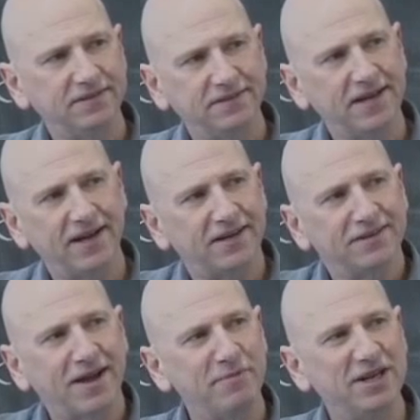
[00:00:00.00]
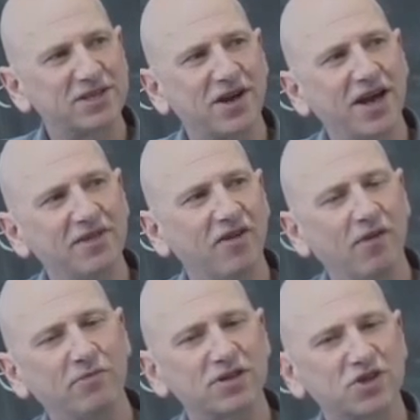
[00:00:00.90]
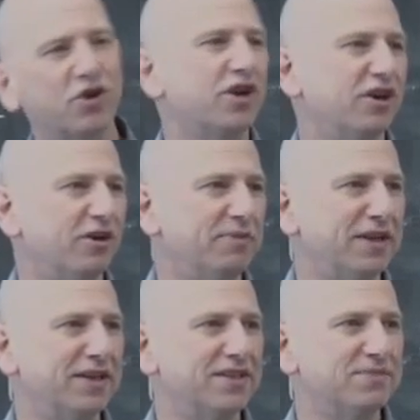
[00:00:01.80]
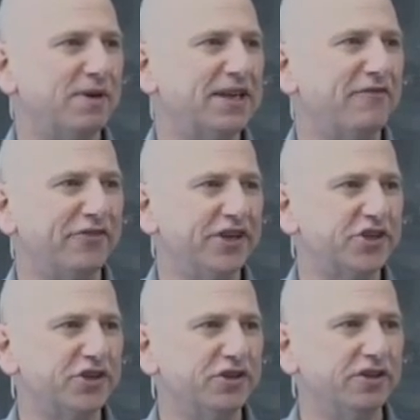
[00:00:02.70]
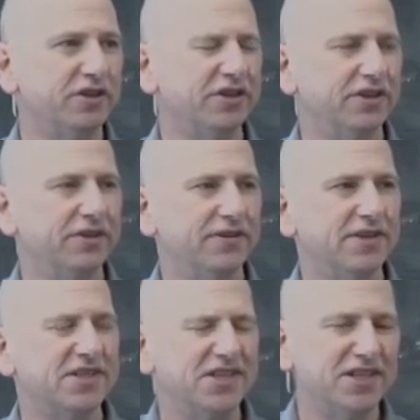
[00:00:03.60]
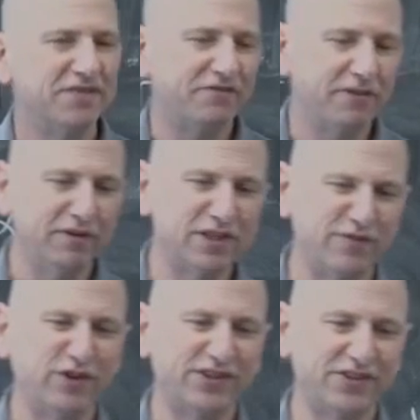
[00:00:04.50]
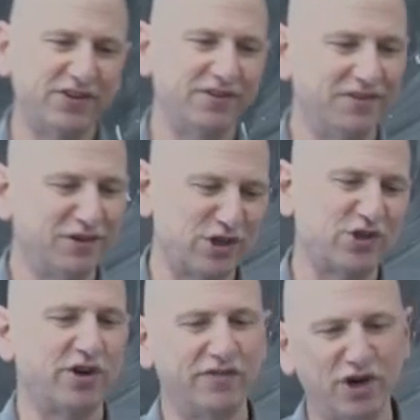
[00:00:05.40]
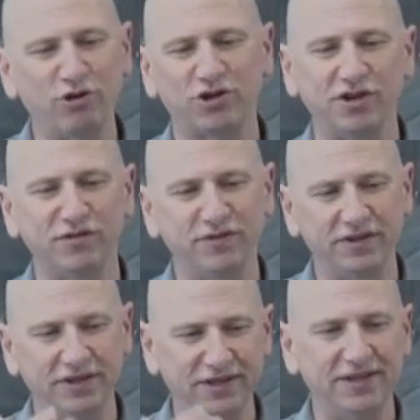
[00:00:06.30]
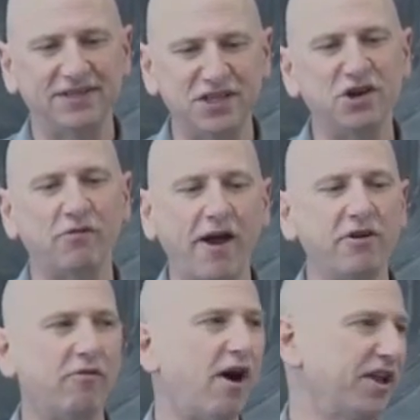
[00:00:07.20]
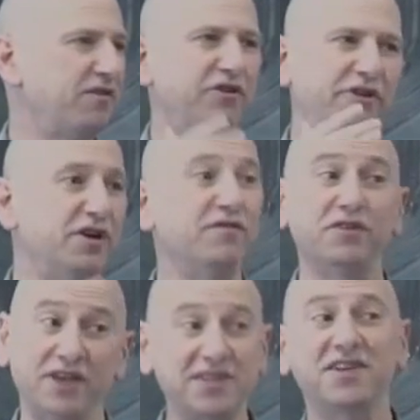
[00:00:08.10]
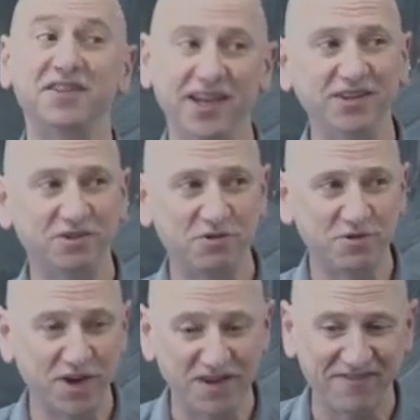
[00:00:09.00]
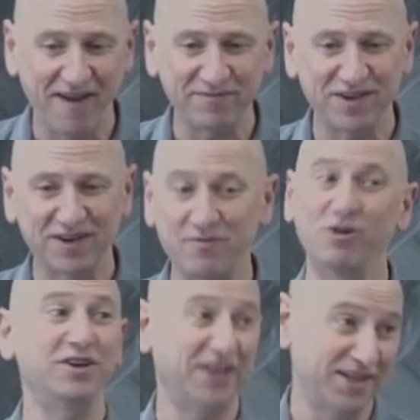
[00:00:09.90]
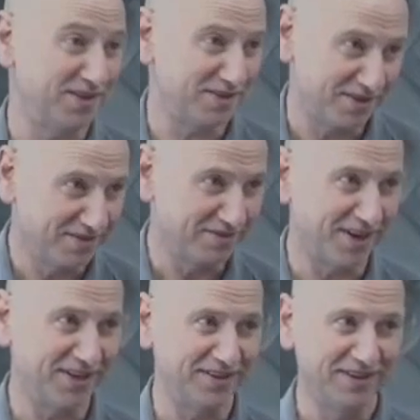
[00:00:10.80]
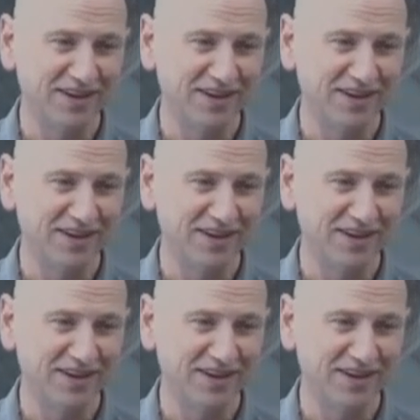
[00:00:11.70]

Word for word: yeah, I mean, it's kind of almost circular because by definition, see, in frequentist inference, there's a sort of a notion of it's either right or wrong. Either your interval does contain the truth 95% of the time or it doesn't, right?